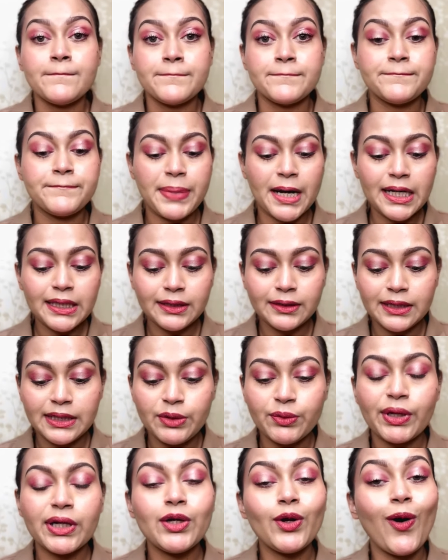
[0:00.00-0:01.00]
But
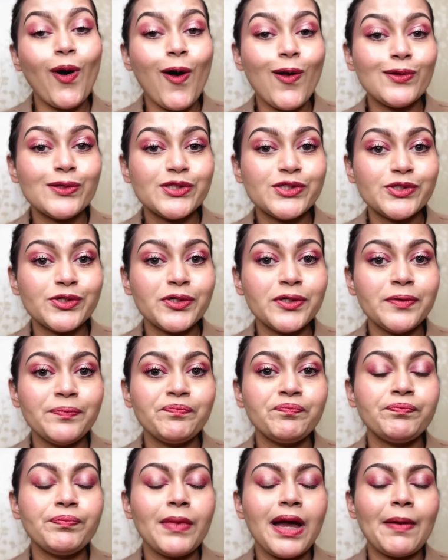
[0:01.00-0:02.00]
you can
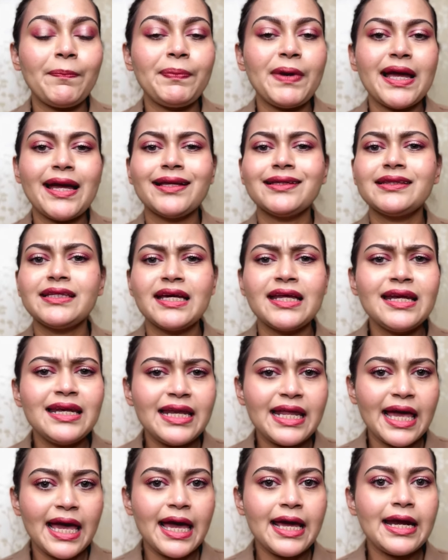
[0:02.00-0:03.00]
also apply a thin
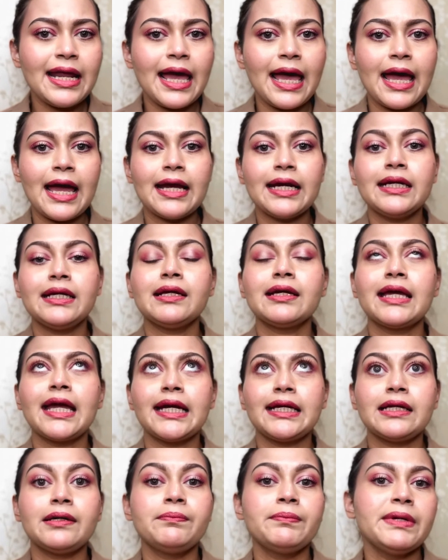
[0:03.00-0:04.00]
layer and
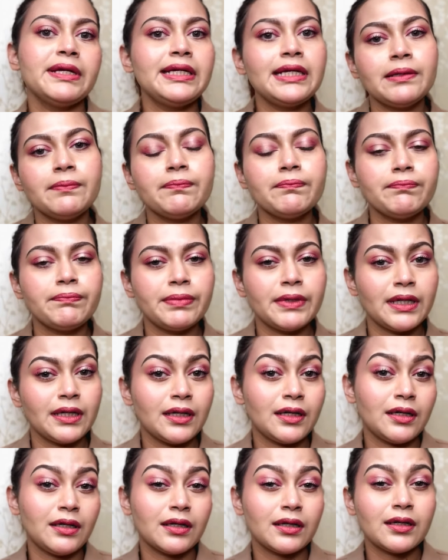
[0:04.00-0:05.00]
get a medium
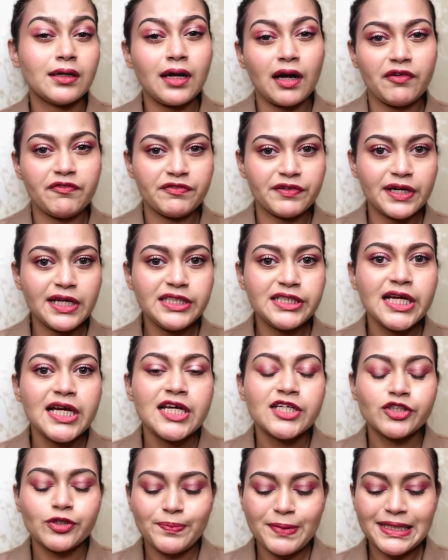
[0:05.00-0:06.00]
coverage.
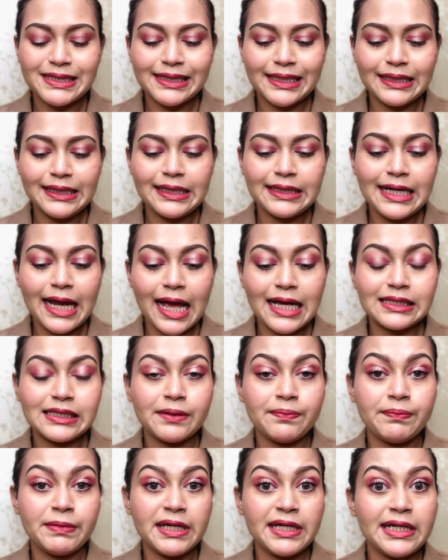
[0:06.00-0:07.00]
So basically it has
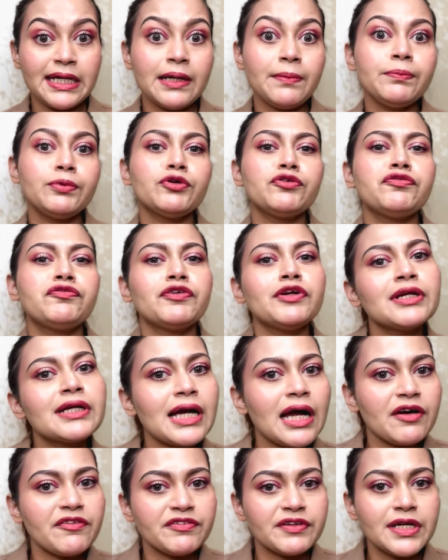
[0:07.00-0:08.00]
a medium to full
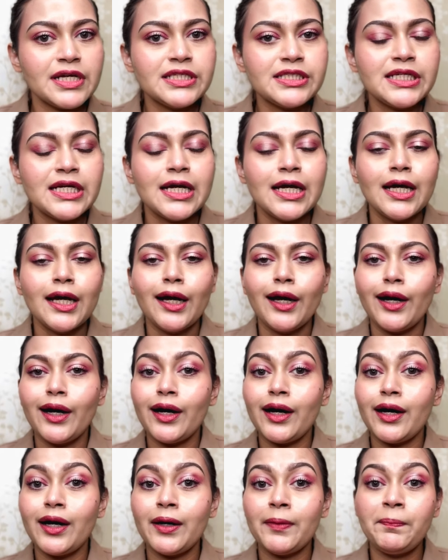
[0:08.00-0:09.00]
coverage
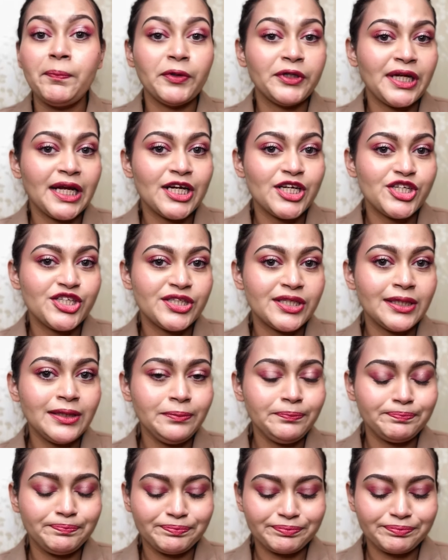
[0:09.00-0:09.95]
potential,